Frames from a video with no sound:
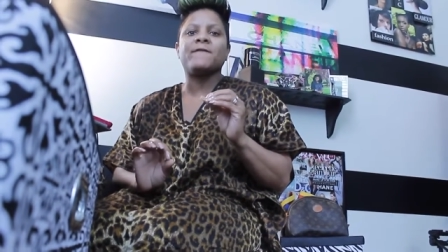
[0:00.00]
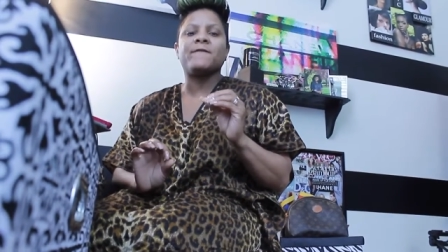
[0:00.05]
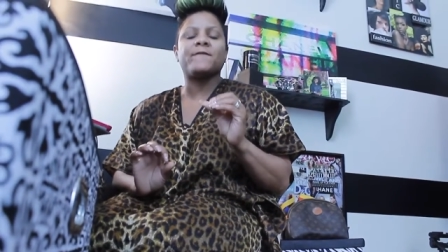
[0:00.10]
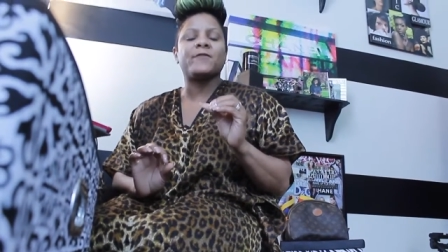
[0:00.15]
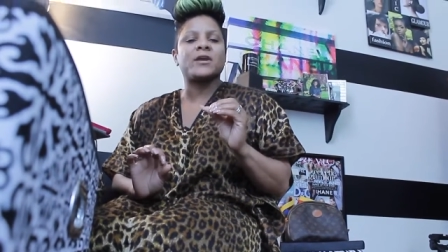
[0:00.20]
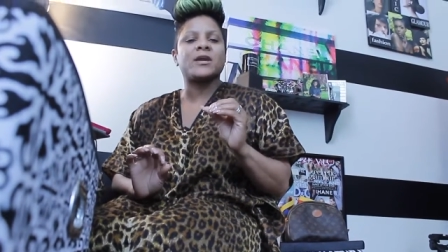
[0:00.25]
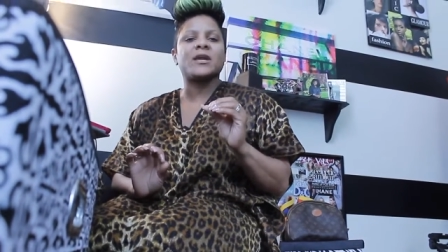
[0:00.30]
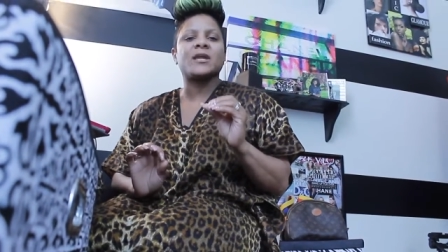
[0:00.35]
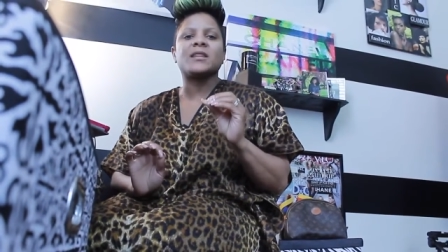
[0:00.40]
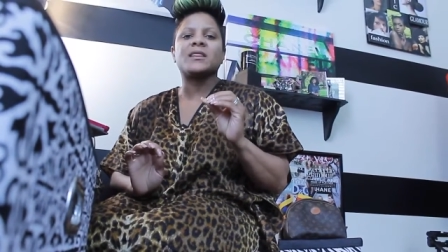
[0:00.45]

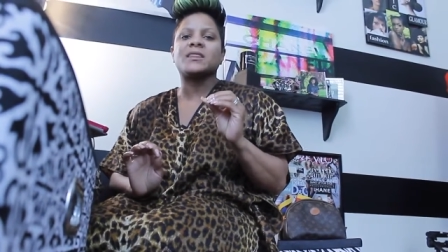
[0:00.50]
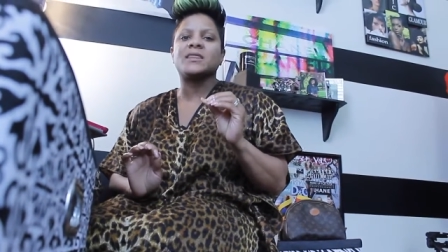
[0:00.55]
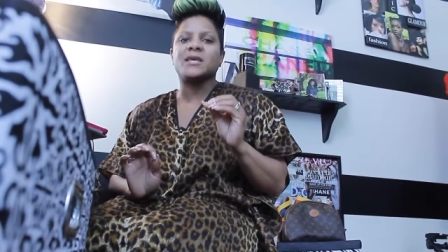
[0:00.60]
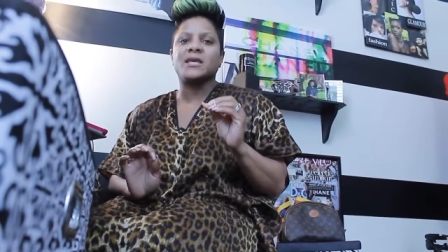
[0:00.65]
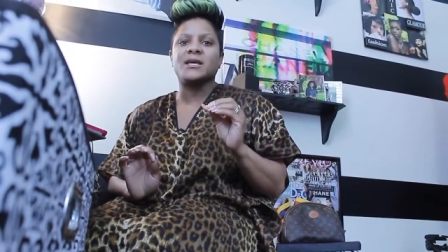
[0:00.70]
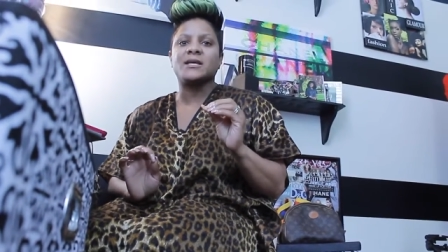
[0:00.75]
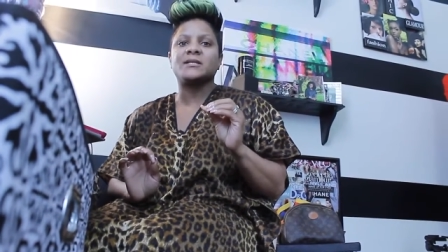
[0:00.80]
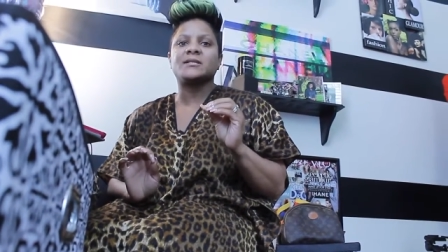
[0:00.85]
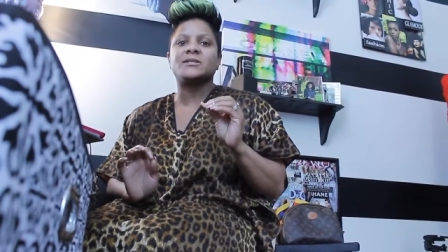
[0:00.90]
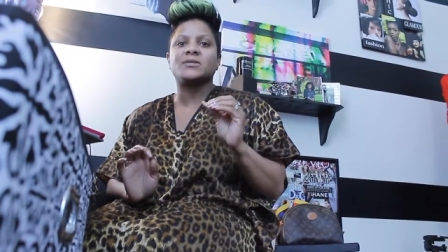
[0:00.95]
freaking
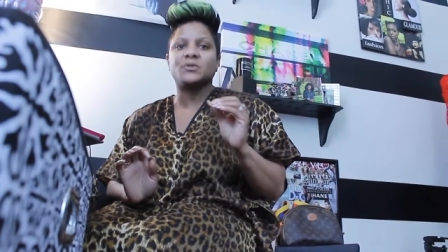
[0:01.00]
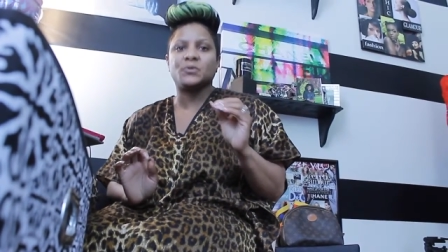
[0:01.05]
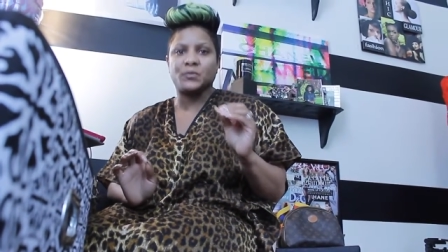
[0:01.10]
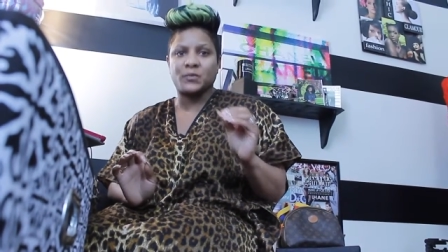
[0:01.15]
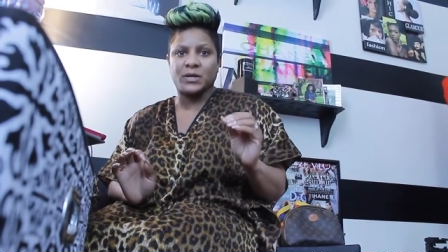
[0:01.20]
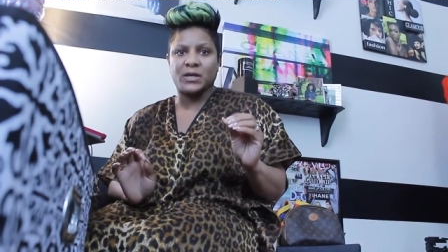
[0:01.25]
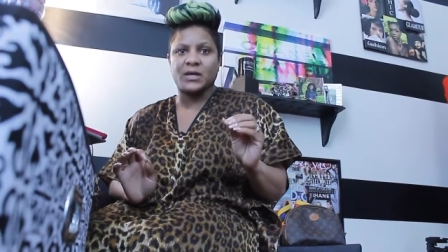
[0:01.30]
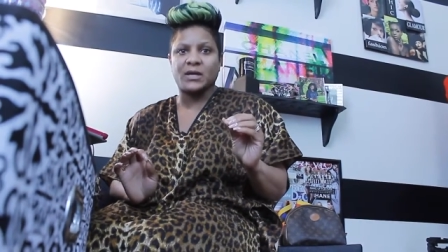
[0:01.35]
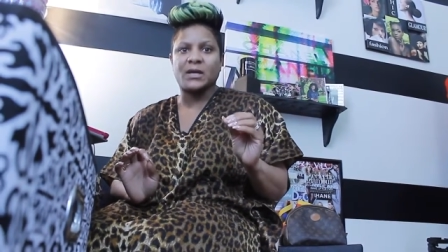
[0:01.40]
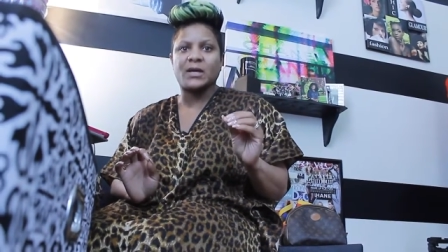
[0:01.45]
thing to
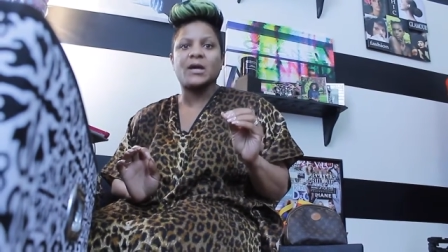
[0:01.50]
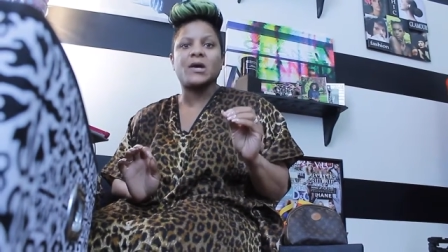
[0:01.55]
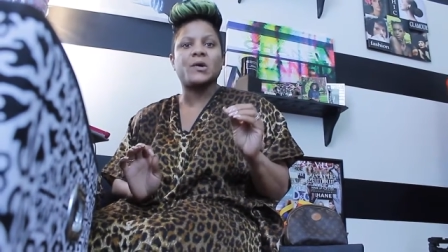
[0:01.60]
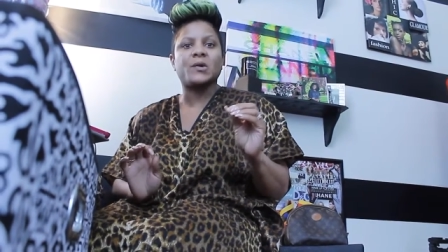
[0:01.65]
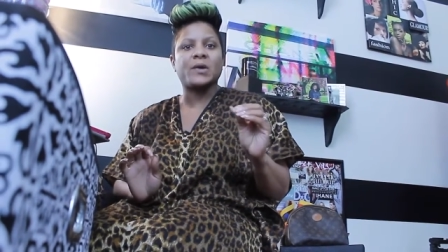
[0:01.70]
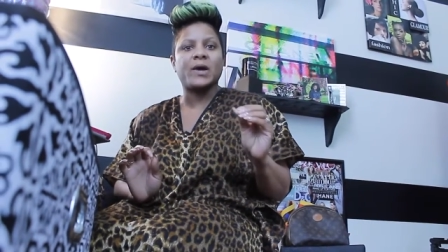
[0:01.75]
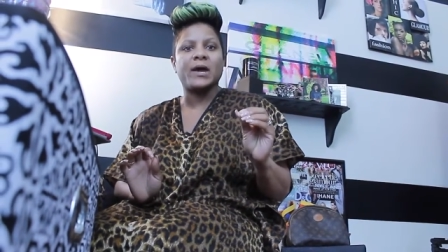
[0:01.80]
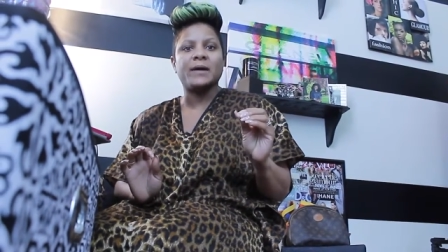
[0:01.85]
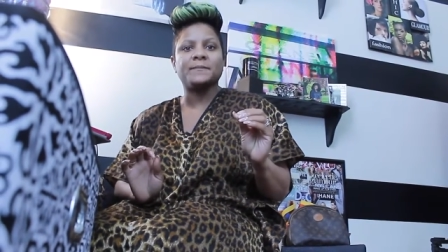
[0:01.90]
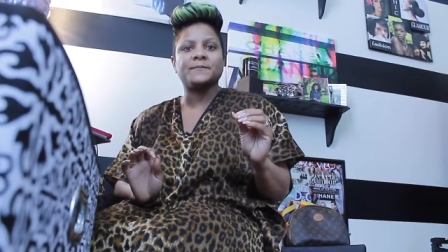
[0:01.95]
me,
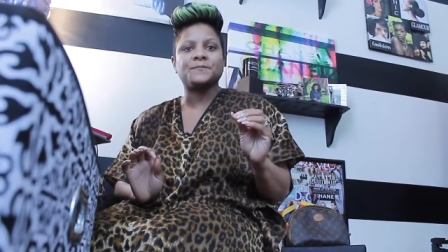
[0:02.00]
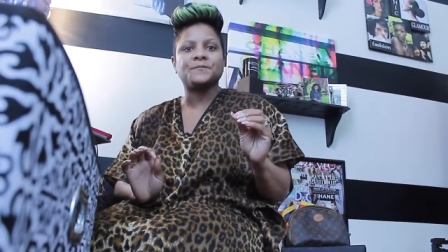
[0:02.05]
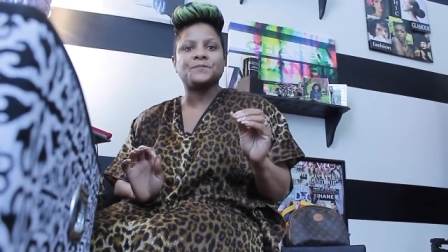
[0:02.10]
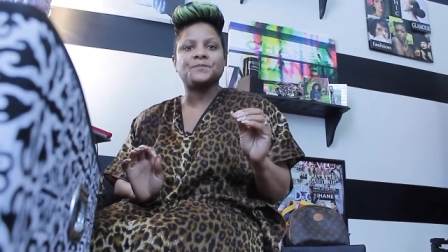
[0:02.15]
okay?